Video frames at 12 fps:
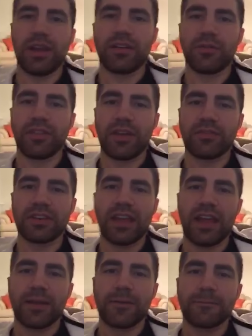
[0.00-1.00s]
getting better with
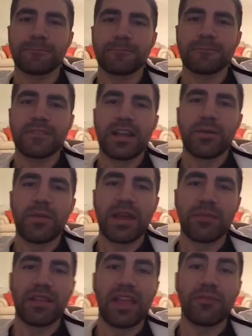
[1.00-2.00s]
every day.
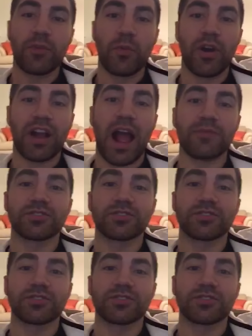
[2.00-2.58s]
Making me late for